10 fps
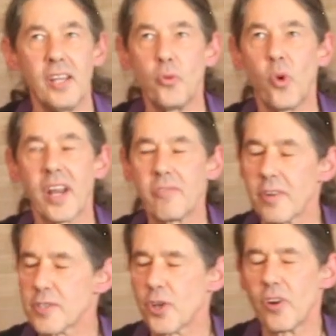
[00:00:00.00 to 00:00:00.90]
when I
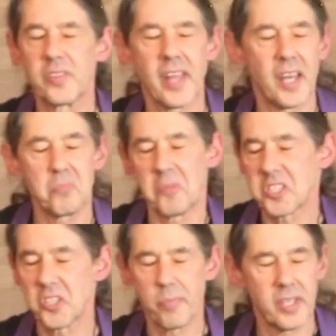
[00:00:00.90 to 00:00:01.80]
first heard that, it
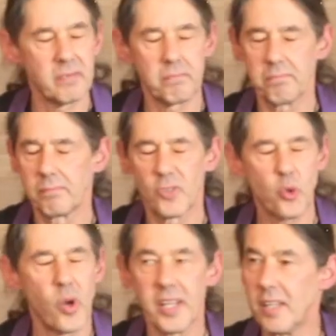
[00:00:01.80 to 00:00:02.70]
must have been
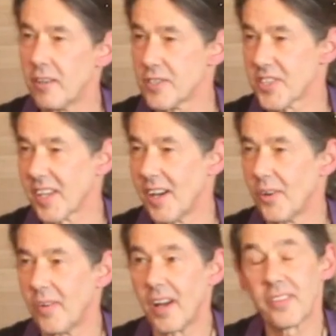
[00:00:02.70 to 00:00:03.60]
20 years
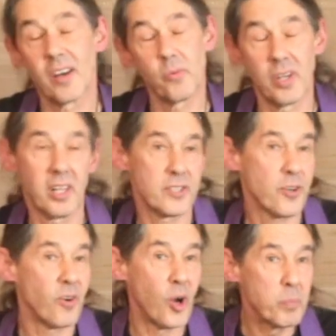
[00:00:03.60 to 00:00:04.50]
ago, I thought, well, I
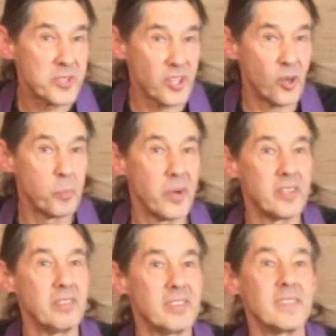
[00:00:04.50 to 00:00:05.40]
sure hope so,
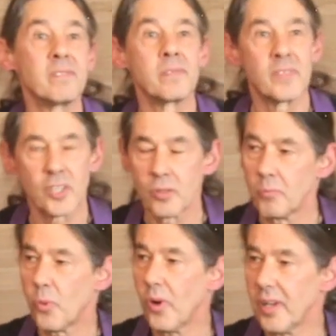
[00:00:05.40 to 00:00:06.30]
but
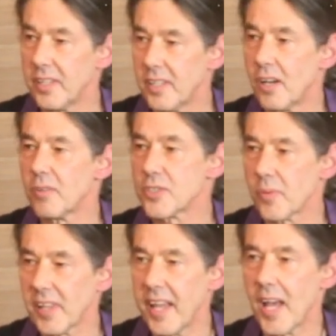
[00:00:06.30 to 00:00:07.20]
why? You know, it's
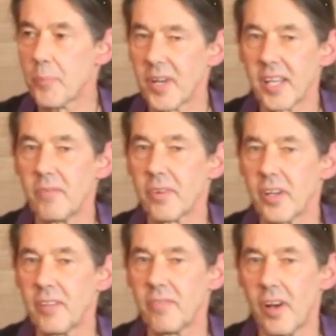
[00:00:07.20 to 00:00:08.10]
really happening. I'm
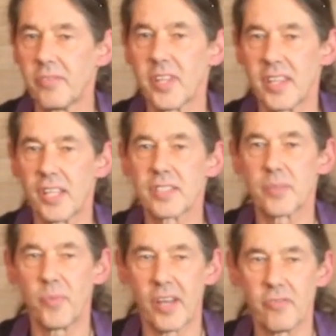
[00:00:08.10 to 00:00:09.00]
very involved in
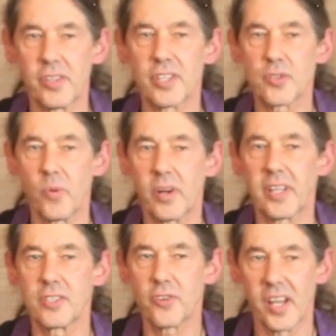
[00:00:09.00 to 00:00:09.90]
this mindfulness
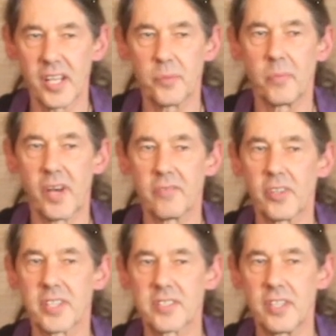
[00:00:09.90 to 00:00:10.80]
work and training
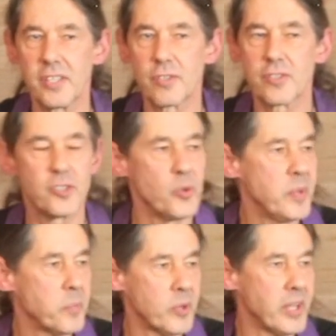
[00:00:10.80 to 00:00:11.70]
mindfulness teachers. Two
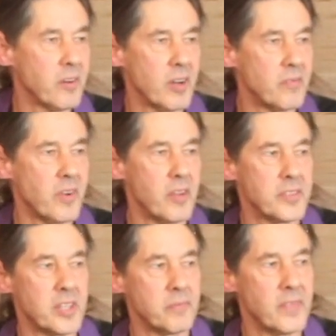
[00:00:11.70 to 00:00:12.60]
people here are
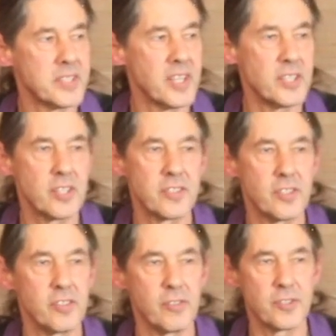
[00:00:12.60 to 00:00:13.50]
involved in my Sage
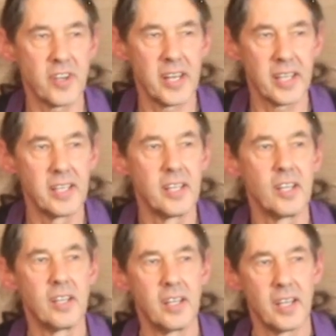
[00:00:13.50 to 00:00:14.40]
Institute training.
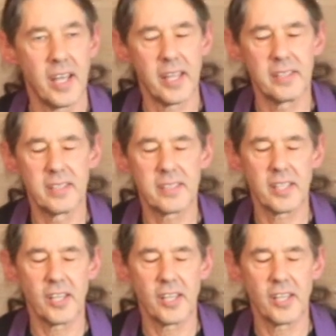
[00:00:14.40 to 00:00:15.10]
And